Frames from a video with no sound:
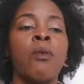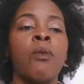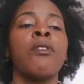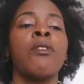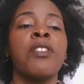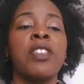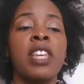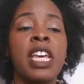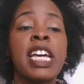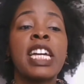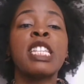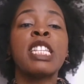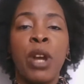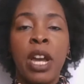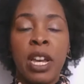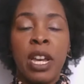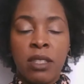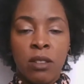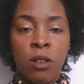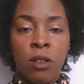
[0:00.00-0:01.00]
The X
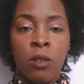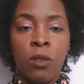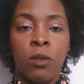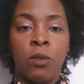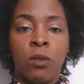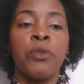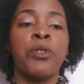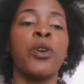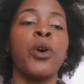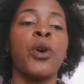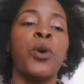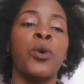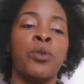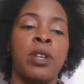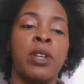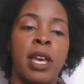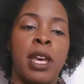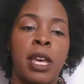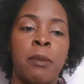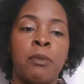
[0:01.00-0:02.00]
Prize goal with Code
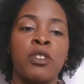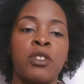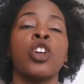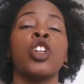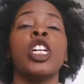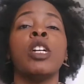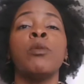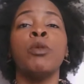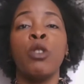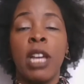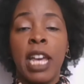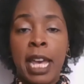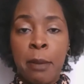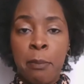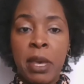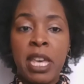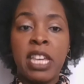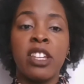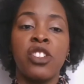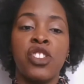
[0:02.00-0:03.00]
Games, a global game
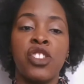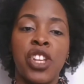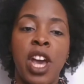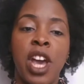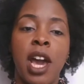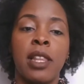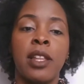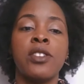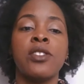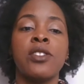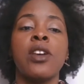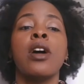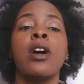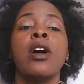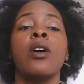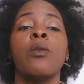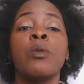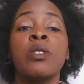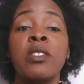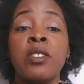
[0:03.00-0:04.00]
making challenge,
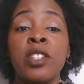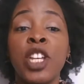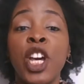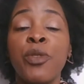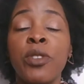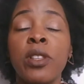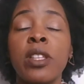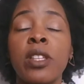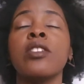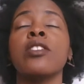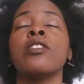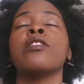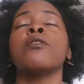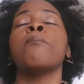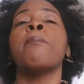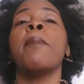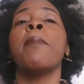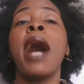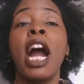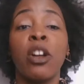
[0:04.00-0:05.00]
was definitely to
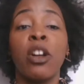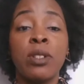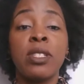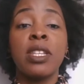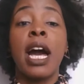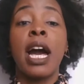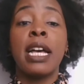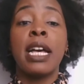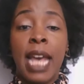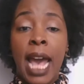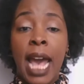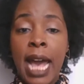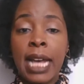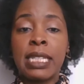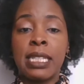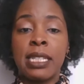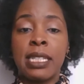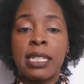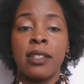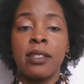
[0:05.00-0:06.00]
democratize
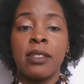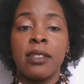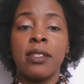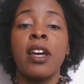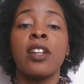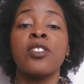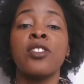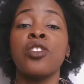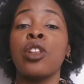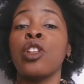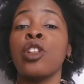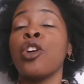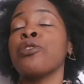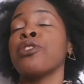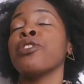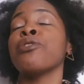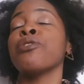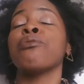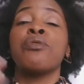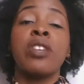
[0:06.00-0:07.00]
access to learning
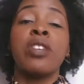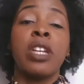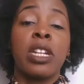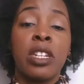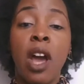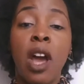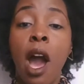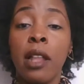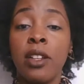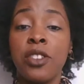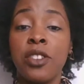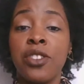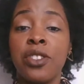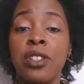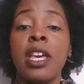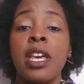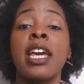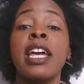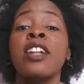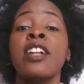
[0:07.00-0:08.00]
through technology
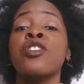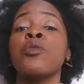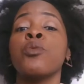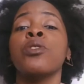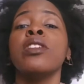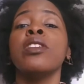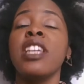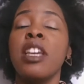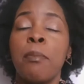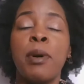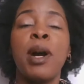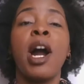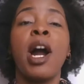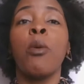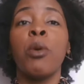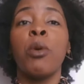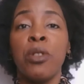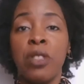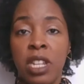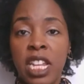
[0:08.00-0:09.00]
and to really empower
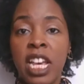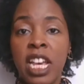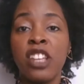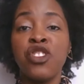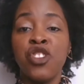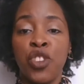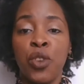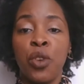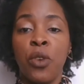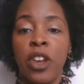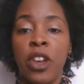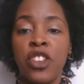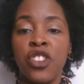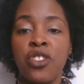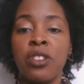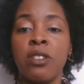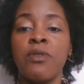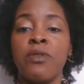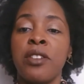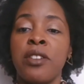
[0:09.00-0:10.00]
the next generation
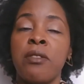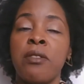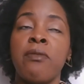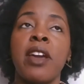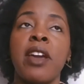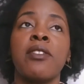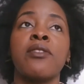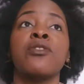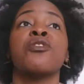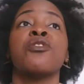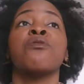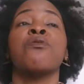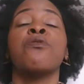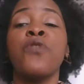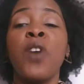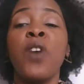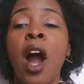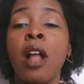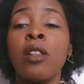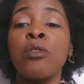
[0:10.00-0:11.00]
of innovators to
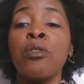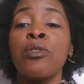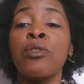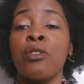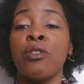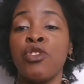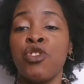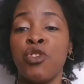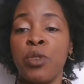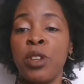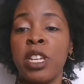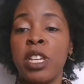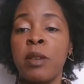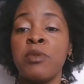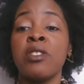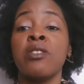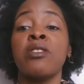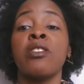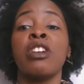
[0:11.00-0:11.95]
follow their dreams and their